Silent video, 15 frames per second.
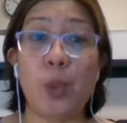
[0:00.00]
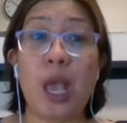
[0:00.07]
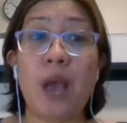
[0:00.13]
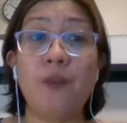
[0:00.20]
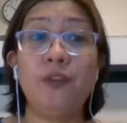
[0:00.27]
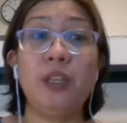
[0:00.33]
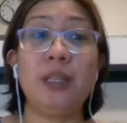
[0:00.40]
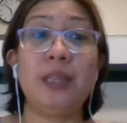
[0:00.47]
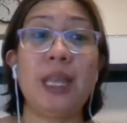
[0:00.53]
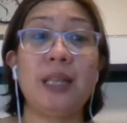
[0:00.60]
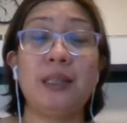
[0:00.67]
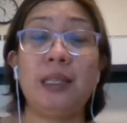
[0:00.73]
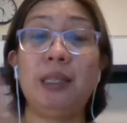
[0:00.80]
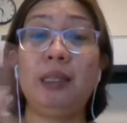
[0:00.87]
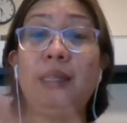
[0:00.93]
We have
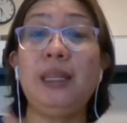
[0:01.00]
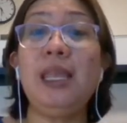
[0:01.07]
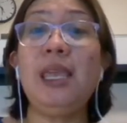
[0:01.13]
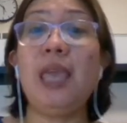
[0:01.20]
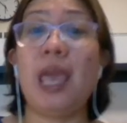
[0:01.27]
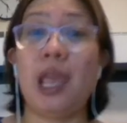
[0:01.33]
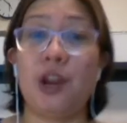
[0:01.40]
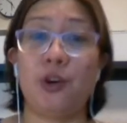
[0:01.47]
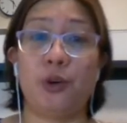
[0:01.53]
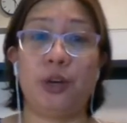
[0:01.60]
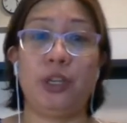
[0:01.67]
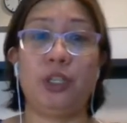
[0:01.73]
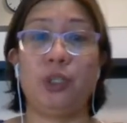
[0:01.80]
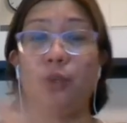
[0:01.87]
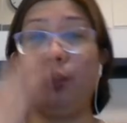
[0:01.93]
detected T
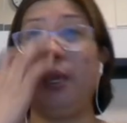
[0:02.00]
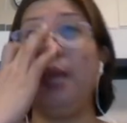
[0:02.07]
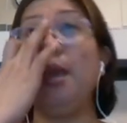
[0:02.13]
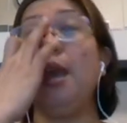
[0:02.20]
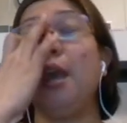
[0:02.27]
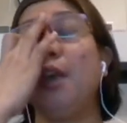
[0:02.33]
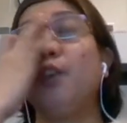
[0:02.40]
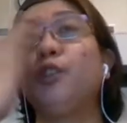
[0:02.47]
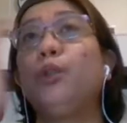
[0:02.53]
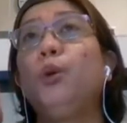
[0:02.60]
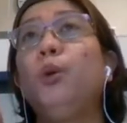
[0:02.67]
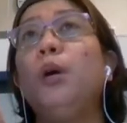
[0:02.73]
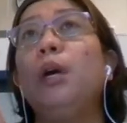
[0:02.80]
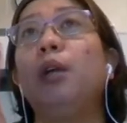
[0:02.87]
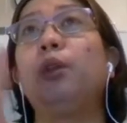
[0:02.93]
errors. Okay,
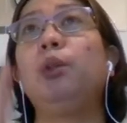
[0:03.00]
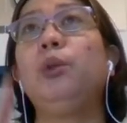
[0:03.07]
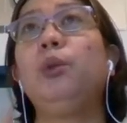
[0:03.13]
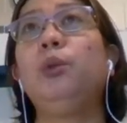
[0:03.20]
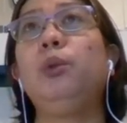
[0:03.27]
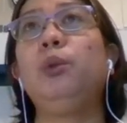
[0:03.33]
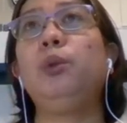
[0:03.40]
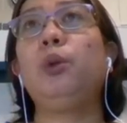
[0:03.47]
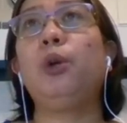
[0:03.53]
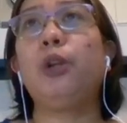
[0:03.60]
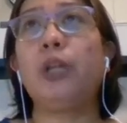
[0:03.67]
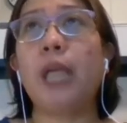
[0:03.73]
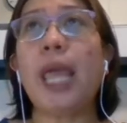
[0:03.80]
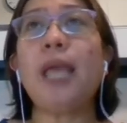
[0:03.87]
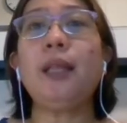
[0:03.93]
so to
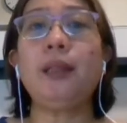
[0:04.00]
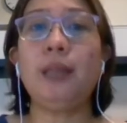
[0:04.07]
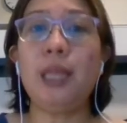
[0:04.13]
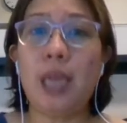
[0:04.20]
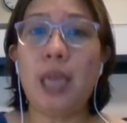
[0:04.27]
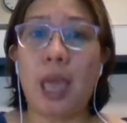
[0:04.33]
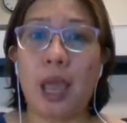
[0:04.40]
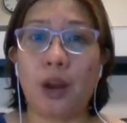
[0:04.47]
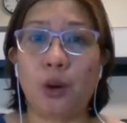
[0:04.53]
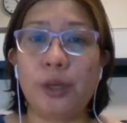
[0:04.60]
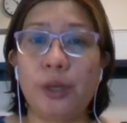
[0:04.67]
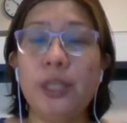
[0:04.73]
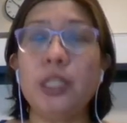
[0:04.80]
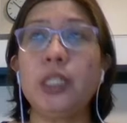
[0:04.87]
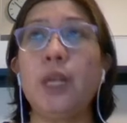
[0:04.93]
correct T
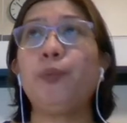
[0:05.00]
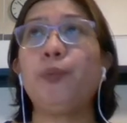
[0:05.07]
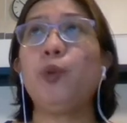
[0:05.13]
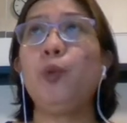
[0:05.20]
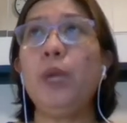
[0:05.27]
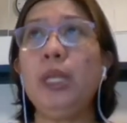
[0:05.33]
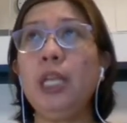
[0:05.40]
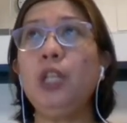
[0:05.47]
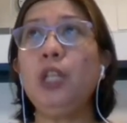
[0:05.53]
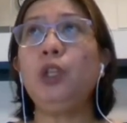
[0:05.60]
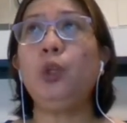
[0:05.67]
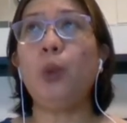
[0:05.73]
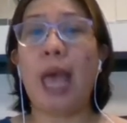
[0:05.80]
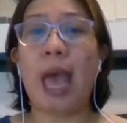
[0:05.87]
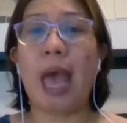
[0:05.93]
errors, we
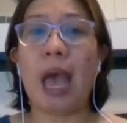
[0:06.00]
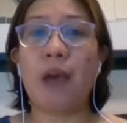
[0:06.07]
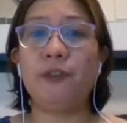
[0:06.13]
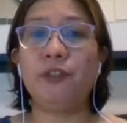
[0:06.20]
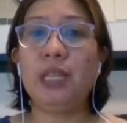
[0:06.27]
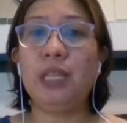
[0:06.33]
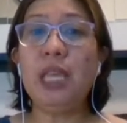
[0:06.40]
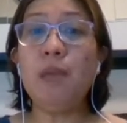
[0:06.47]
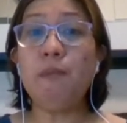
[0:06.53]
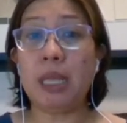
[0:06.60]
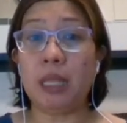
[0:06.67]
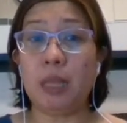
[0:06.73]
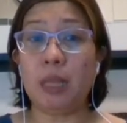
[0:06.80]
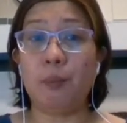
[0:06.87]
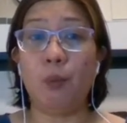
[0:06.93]
need to have the
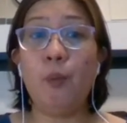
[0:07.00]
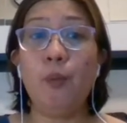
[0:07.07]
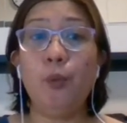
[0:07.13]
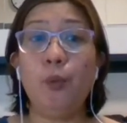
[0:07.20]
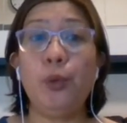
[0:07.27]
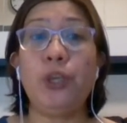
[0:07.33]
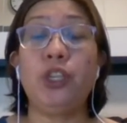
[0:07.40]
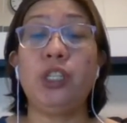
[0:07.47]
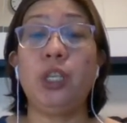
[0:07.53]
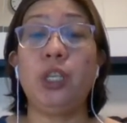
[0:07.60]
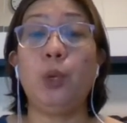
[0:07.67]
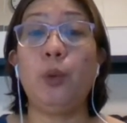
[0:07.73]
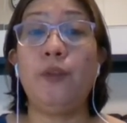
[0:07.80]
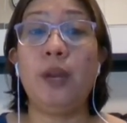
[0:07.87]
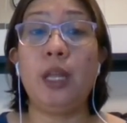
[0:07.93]
minimum, which is
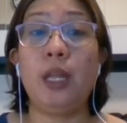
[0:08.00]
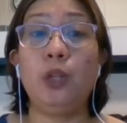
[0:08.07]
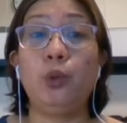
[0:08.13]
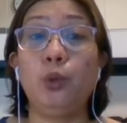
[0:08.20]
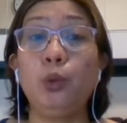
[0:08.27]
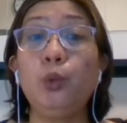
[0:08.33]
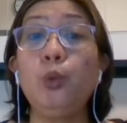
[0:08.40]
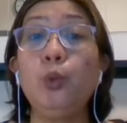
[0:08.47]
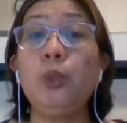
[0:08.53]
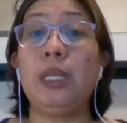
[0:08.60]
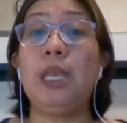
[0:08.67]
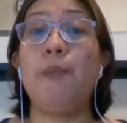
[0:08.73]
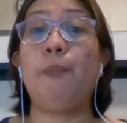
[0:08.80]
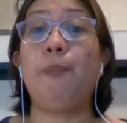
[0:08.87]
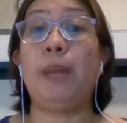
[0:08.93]
equivalent to
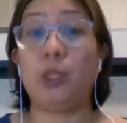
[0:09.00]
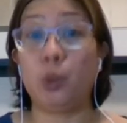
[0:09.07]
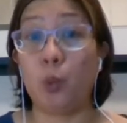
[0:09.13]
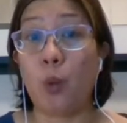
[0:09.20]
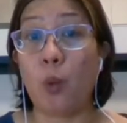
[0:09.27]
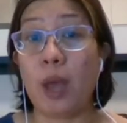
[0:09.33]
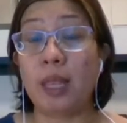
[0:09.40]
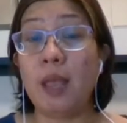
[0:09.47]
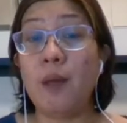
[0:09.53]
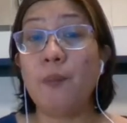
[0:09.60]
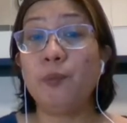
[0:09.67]
2T plus 1.